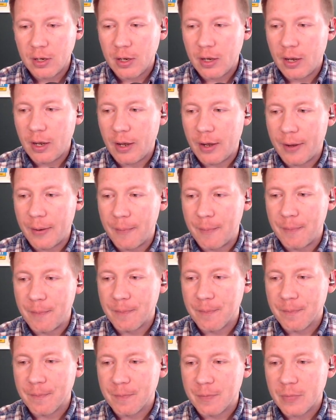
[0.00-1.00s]
the
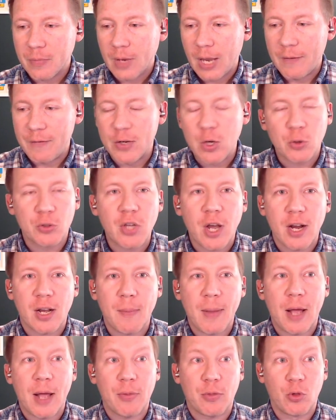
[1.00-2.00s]

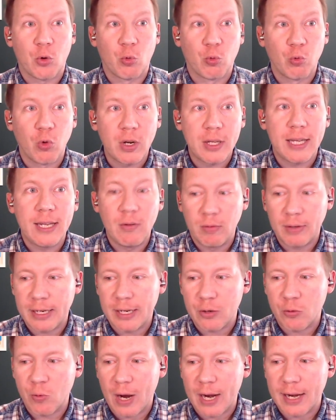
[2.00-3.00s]
rookie
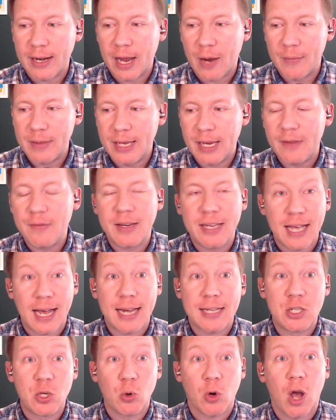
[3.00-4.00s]
league right now, and then even
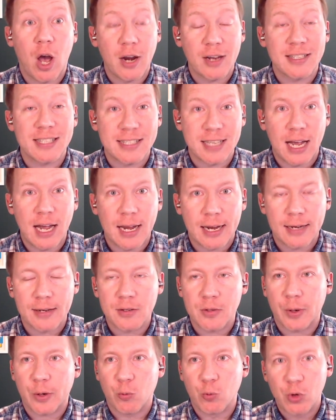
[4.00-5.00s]
guys who are unassigned,
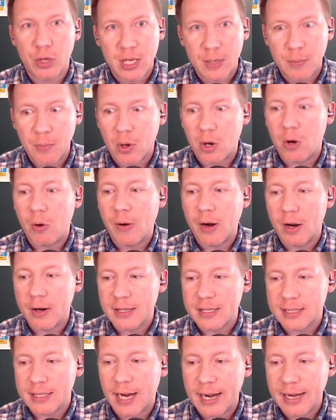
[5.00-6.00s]
so like rookie ball and
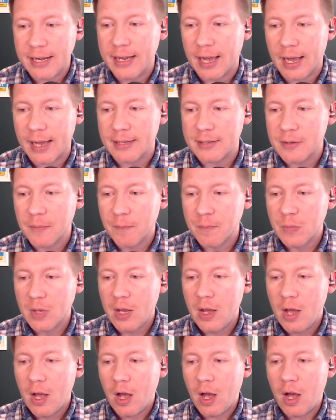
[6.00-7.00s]
unassigned guys.
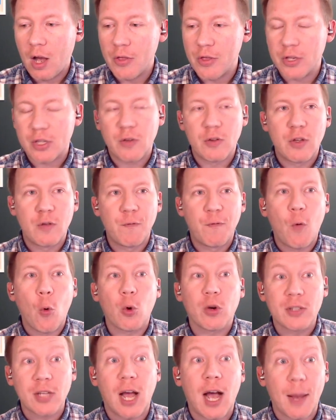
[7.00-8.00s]
The
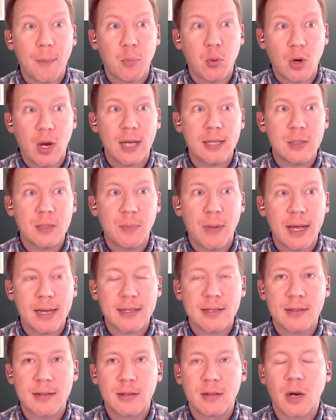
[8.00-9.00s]
four top
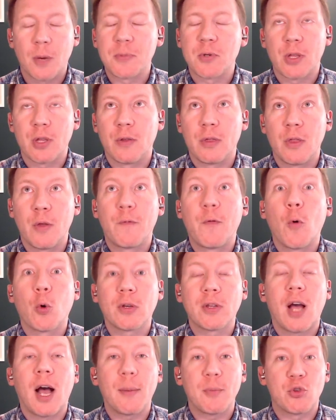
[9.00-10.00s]

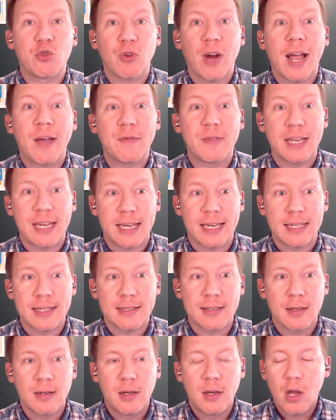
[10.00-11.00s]

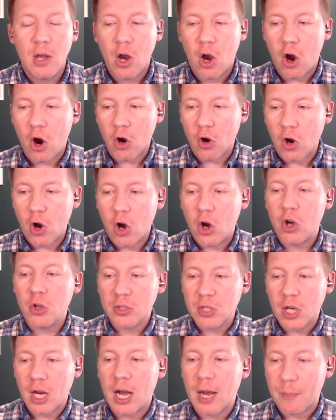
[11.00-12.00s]
draftees are all
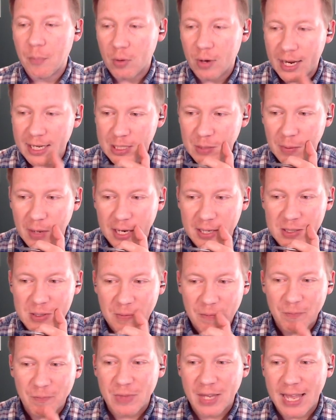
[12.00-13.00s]
top prospects
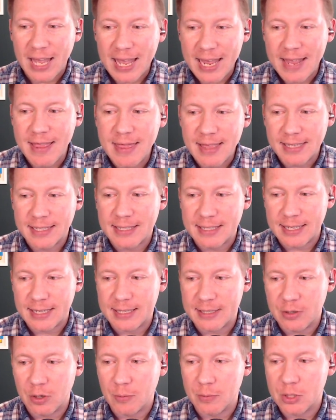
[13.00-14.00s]
in this
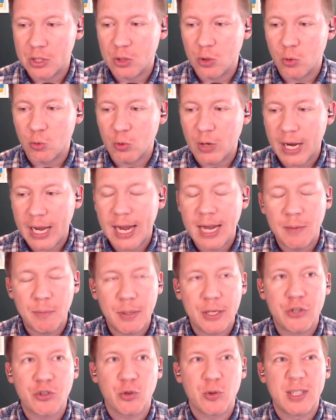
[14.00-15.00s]
system. So right-hand
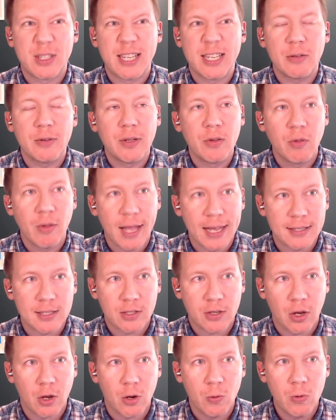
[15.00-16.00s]
pitcher Dylan
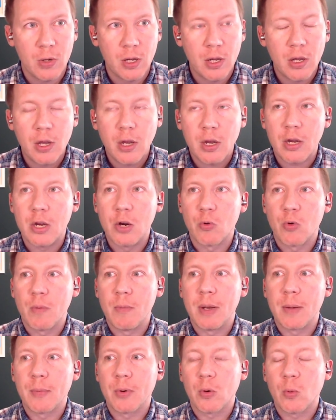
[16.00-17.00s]
Lesko, you'll
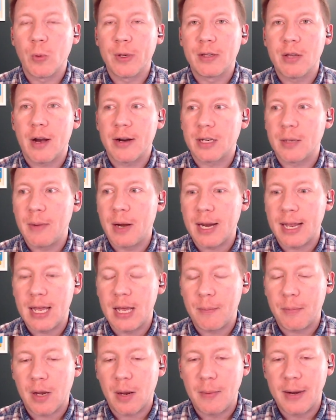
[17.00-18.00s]
remember we talked about
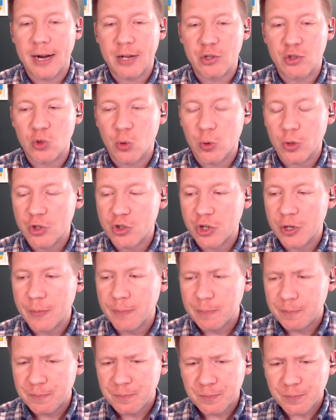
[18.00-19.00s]
him coming out of Georgia,
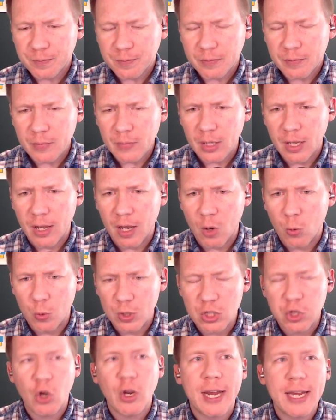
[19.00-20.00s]

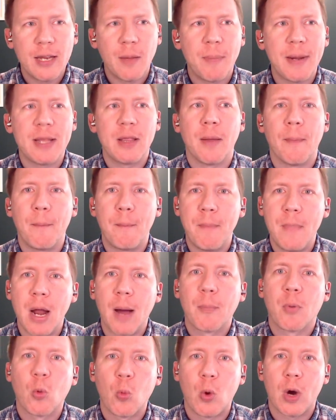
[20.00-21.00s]
was looking to be the
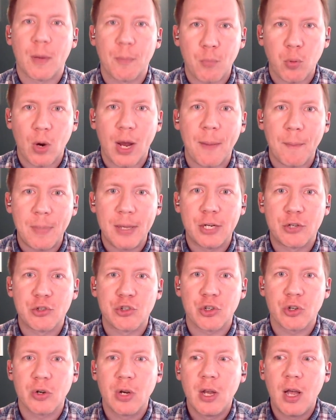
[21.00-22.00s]
#1 prep
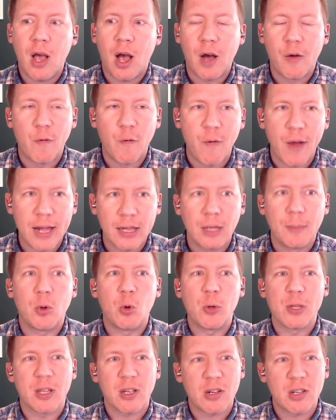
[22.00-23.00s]
pitcher
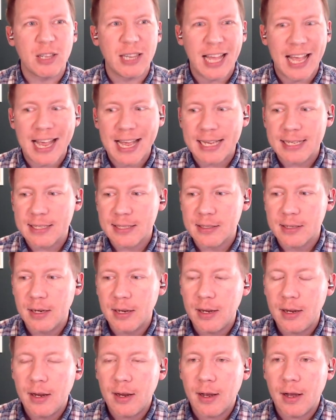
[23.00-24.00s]
available in the class.
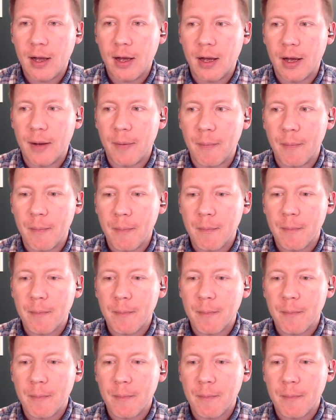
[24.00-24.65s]
Had